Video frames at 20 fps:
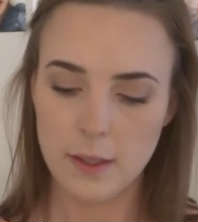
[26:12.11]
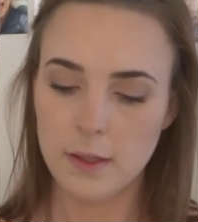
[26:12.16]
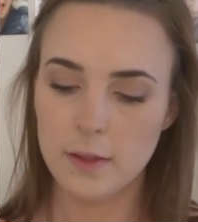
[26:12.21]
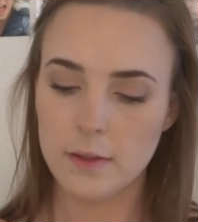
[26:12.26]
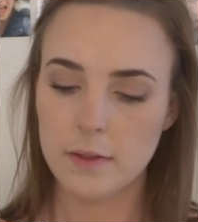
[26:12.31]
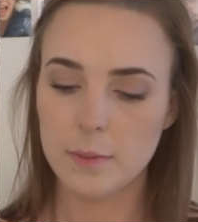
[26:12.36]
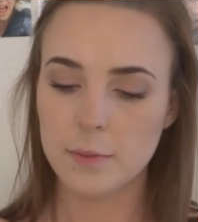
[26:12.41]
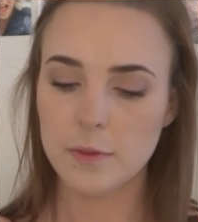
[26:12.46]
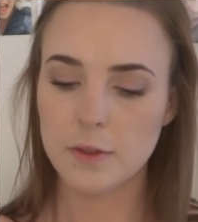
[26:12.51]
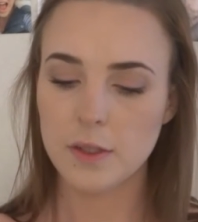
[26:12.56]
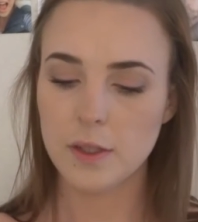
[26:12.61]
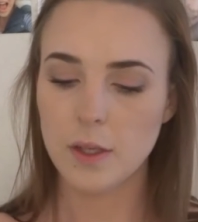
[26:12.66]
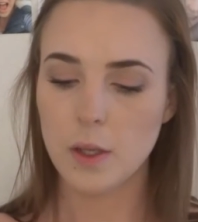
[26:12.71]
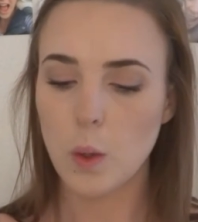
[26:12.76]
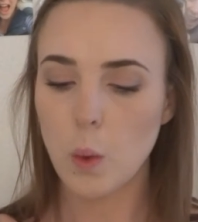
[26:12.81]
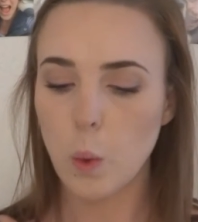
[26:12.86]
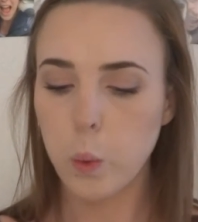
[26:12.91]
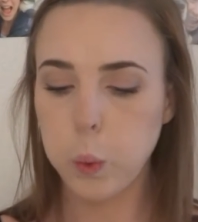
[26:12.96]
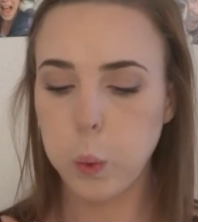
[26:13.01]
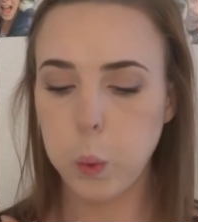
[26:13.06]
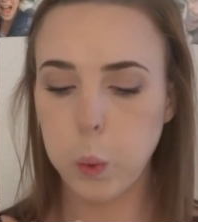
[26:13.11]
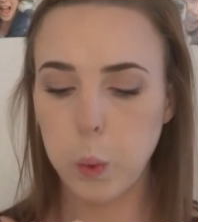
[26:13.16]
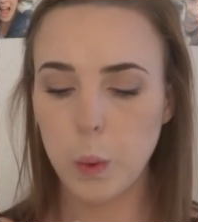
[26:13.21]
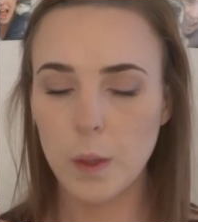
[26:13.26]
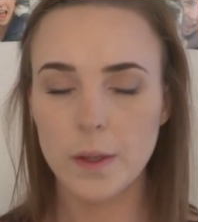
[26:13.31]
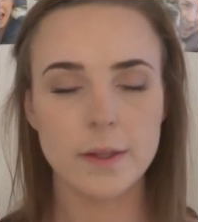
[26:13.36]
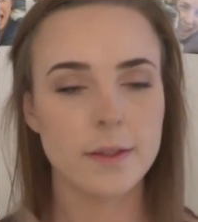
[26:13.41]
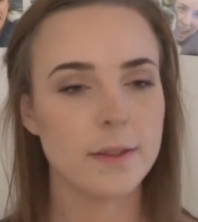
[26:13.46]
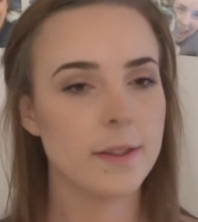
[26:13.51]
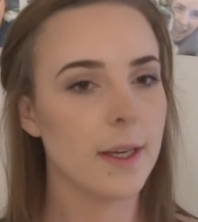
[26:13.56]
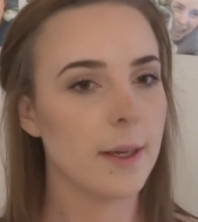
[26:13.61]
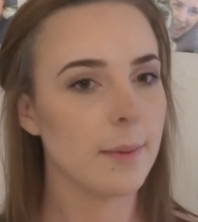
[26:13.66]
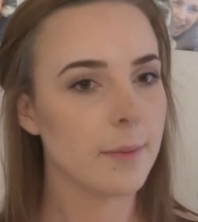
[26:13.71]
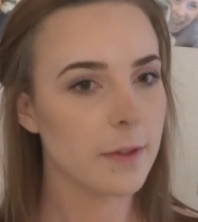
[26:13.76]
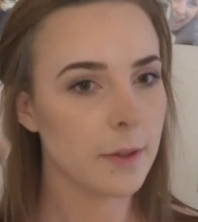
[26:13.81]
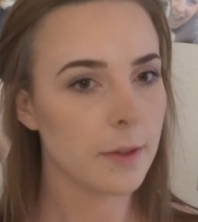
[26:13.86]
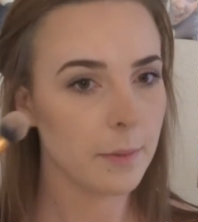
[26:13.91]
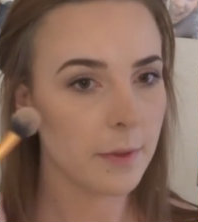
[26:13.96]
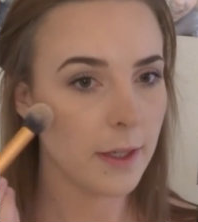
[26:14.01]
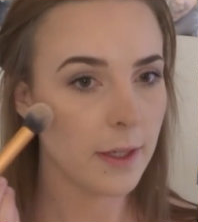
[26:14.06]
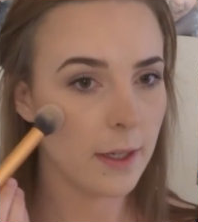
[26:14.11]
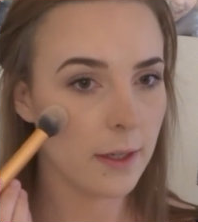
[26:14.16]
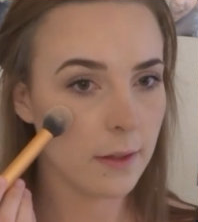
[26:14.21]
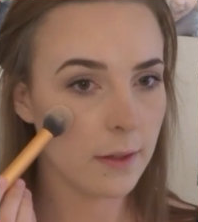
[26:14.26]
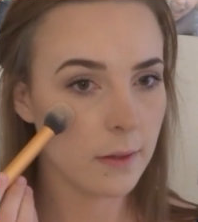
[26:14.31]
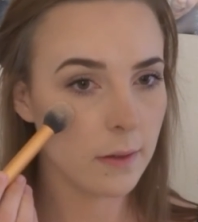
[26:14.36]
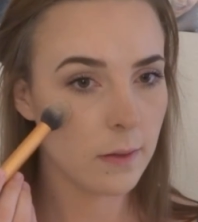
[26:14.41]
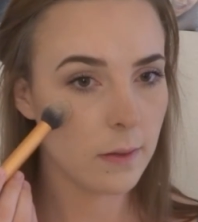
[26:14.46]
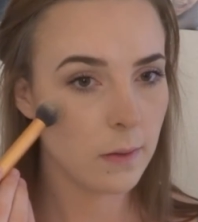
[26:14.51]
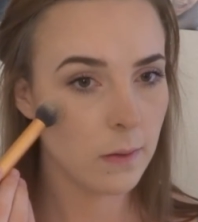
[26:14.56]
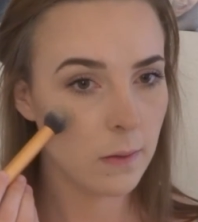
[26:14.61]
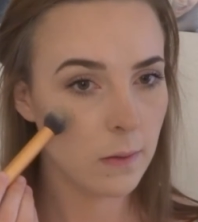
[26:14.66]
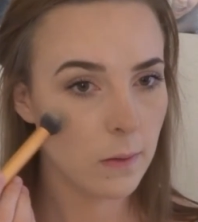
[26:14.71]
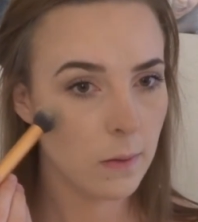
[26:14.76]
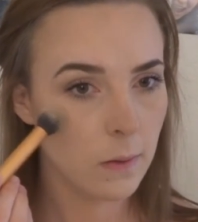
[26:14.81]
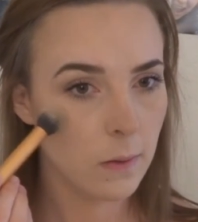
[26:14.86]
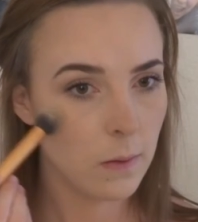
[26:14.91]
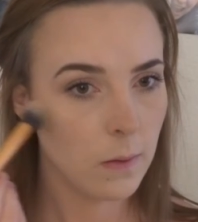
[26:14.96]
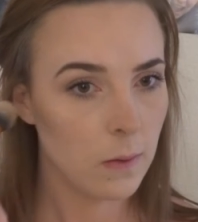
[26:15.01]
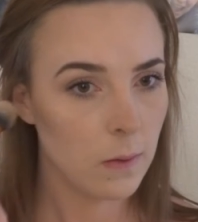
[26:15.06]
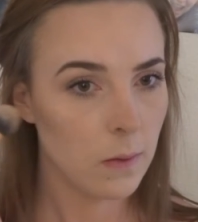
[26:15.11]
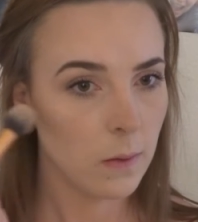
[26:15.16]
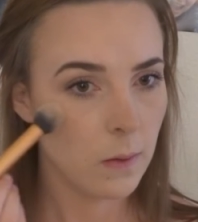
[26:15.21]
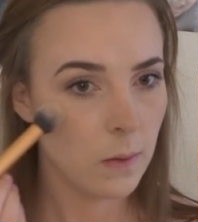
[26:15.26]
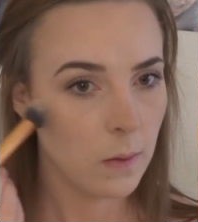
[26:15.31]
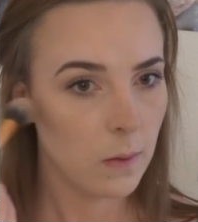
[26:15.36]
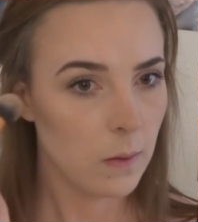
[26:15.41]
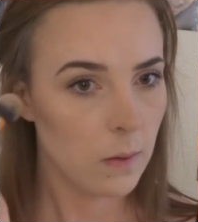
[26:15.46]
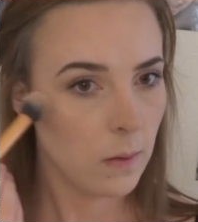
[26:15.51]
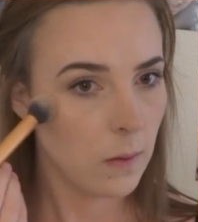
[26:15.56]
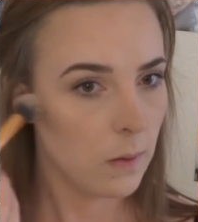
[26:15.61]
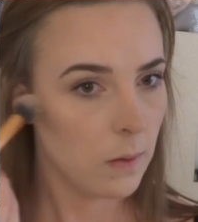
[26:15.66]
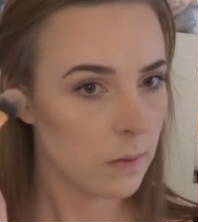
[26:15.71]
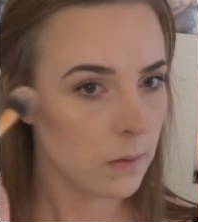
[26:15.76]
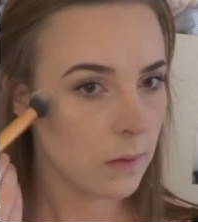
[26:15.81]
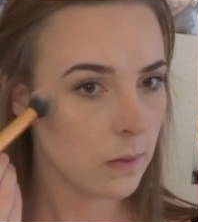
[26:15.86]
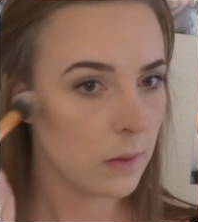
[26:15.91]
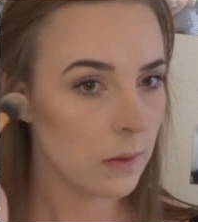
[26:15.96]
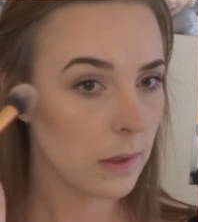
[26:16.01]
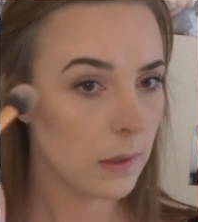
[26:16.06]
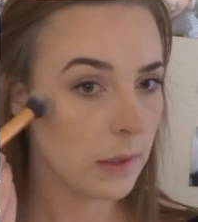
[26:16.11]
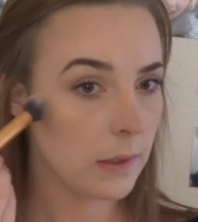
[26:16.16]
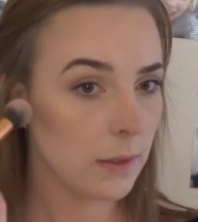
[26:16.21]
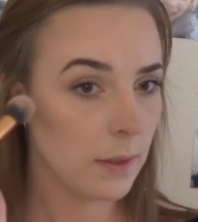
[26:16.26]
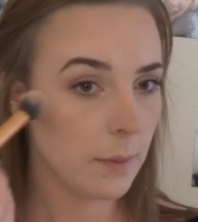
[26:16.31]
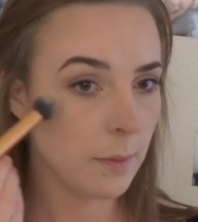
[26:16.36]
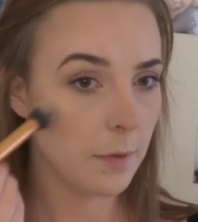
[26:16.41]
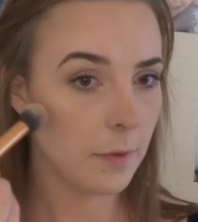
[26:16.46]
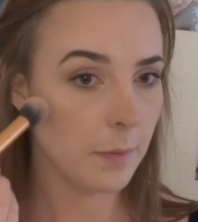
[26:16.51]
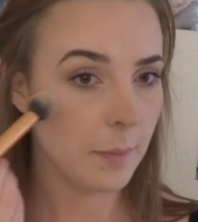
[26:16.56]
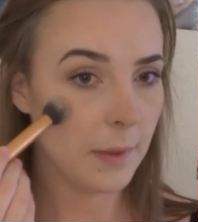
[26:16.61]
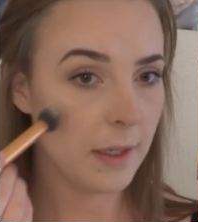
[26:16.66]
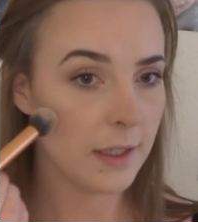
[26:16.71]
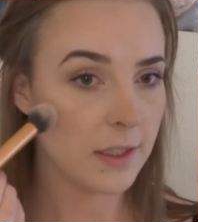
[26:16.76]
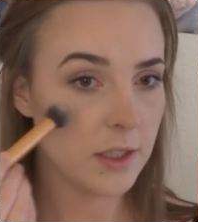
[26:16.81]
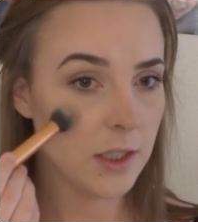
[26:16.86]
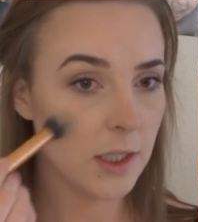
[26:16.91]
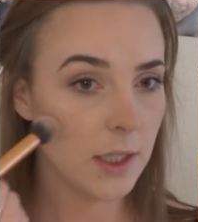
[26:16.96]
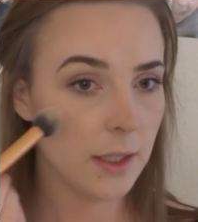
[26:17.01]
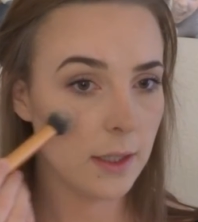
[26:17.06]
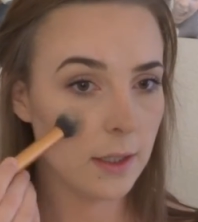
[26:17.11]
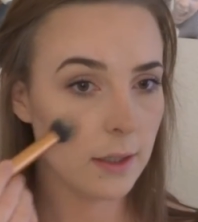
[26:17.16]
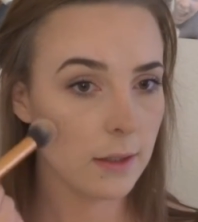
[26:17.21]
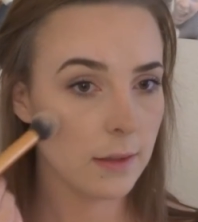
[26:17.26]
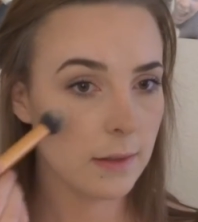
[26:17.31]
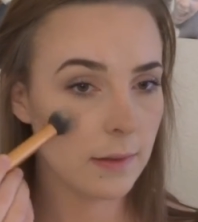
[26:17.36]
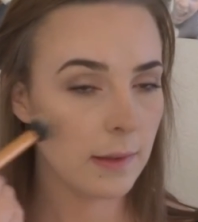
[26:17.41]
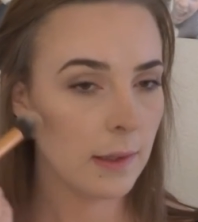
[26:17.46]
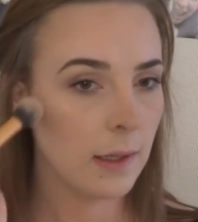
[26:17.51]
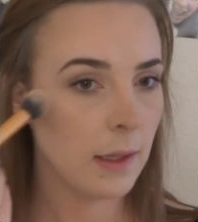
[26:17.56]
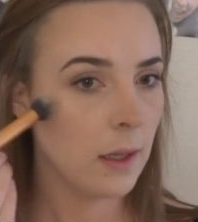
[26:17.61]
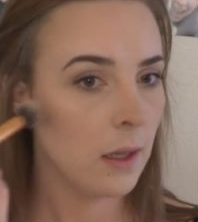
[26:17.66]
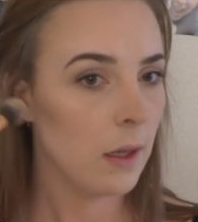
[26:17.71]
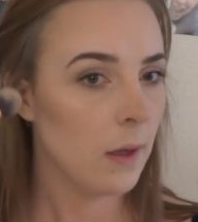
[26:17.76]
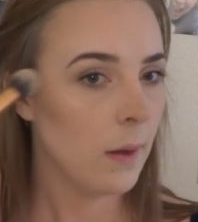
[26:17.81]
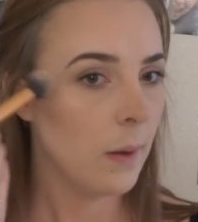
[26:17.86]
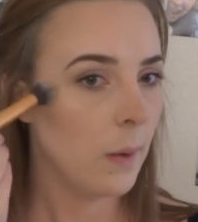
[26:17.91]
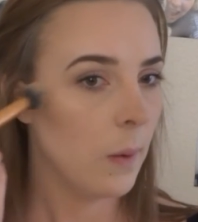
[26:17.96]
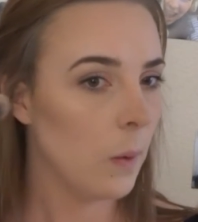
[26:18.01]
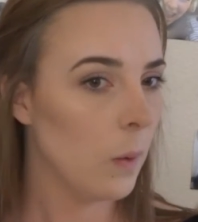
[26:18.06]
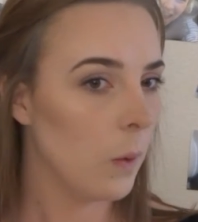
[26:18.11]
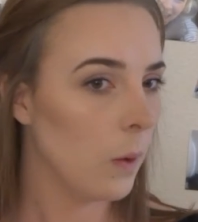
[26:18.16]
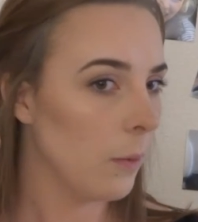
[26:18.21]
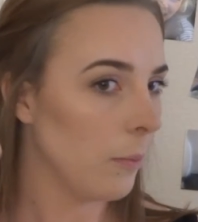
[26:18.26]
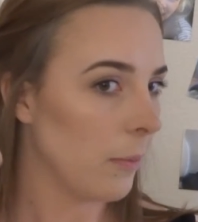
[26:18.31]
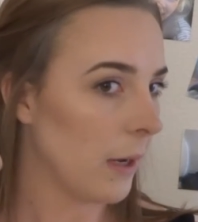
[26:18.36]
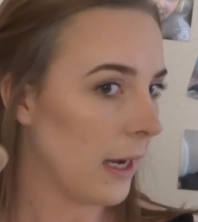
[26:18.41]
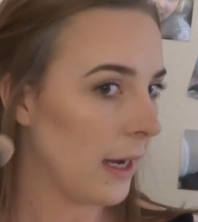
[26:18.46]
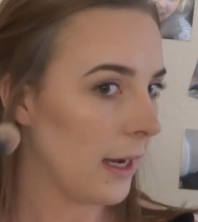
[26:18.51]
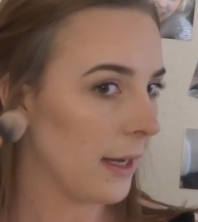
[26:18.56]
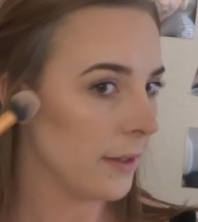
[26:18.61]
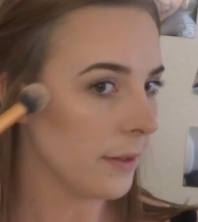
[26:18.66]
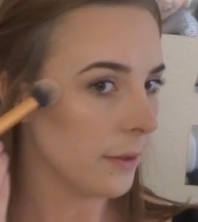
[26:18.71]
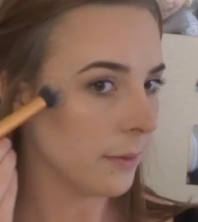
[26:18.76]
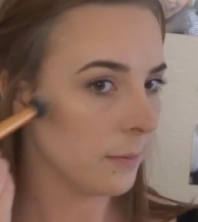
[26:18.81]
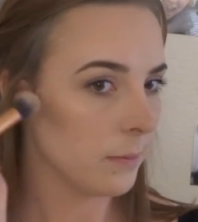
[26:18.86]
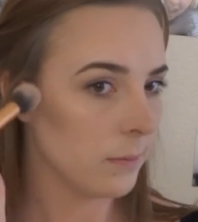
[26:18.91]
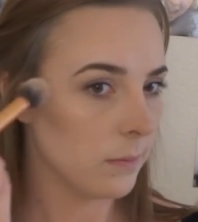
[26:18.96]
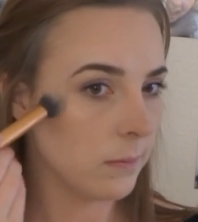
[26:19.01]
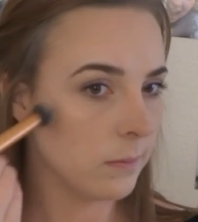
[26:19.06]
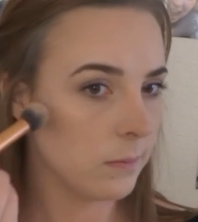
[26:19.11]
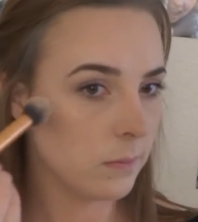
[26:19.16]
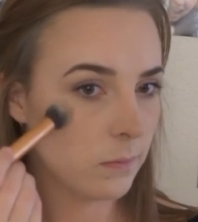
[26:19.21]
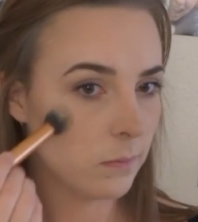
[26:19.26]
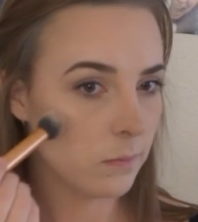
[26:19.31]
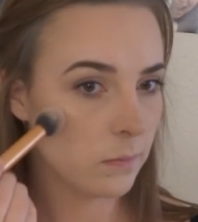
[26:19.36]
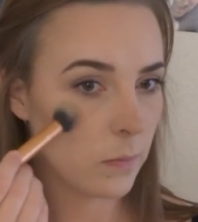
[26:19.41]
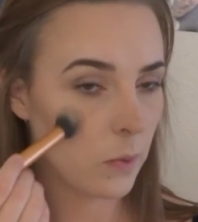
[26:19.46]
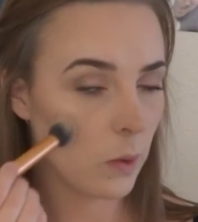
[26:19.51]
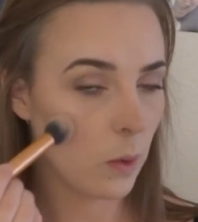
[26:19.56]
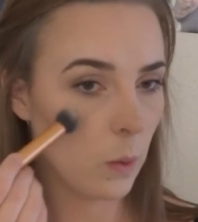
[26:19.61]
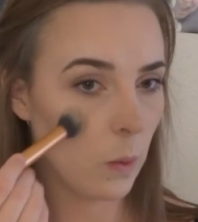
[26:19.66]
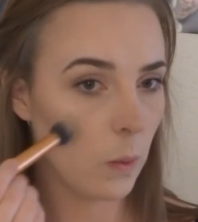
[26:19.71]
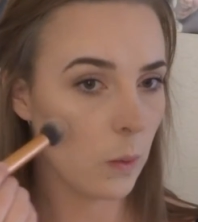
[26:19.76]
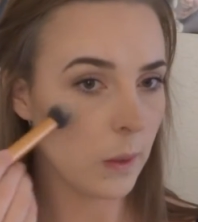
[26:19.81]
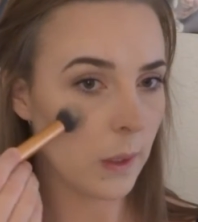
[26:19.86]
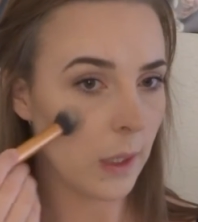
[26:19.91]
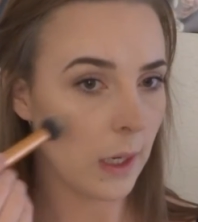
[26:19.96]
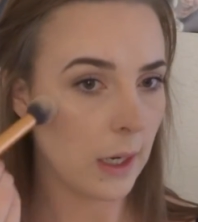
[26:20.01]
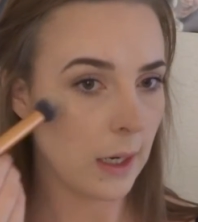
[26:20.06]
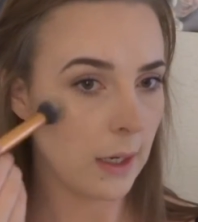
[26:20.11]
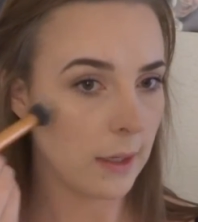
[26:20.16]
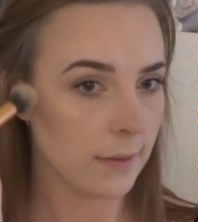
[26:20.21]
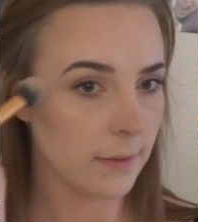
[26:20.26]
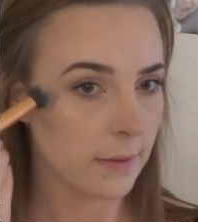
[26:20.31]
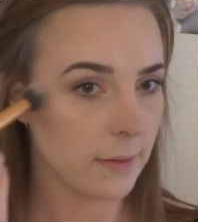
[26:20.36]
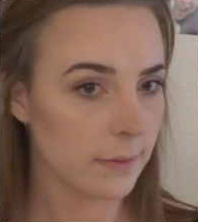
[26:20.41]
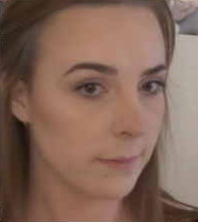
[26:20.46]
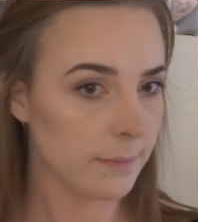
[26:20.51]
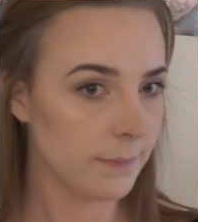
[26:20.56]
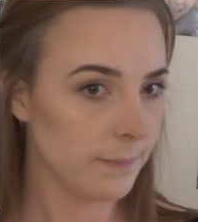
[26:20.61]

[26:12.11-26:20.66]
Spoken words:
So I'm just gonna tap some of that on the top of my cheeks. Oh man, oh yes.